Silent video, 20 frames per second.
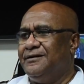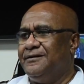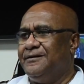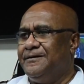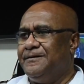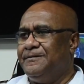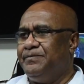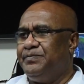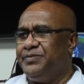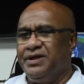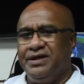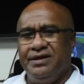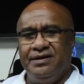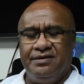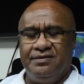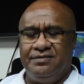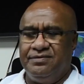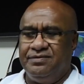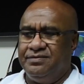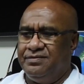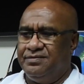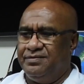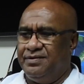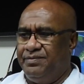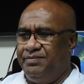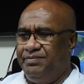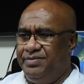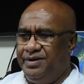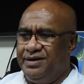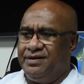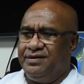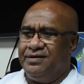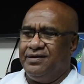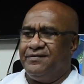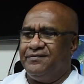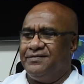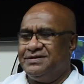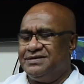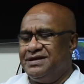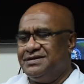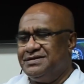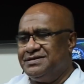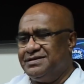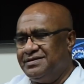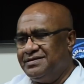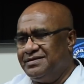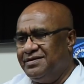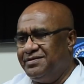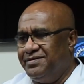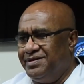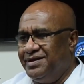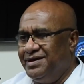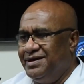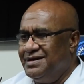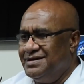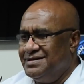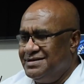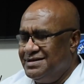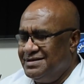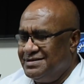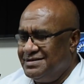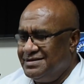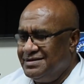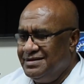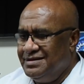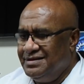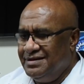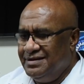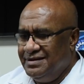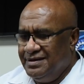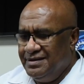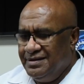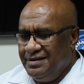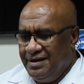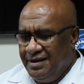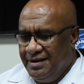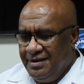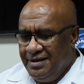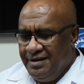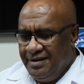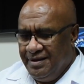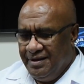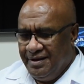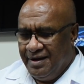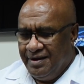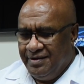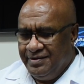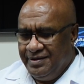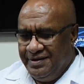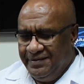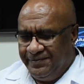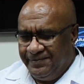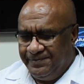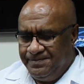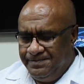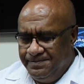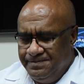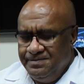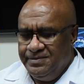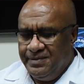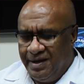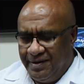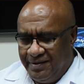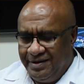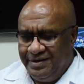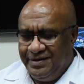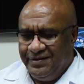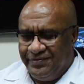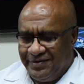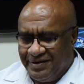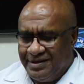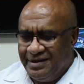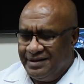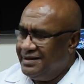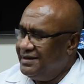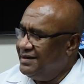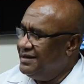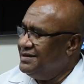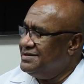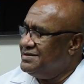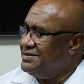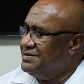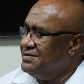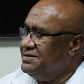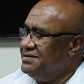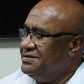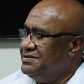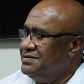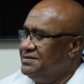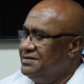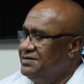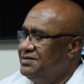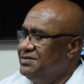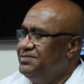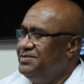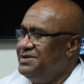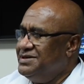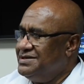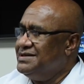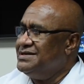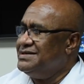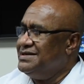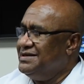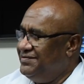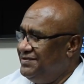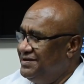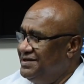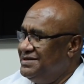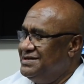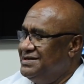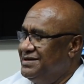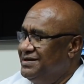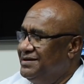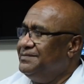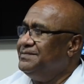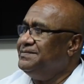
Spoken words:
A big conversation over the years is, how difficult it is to do business in Fiji. Eh?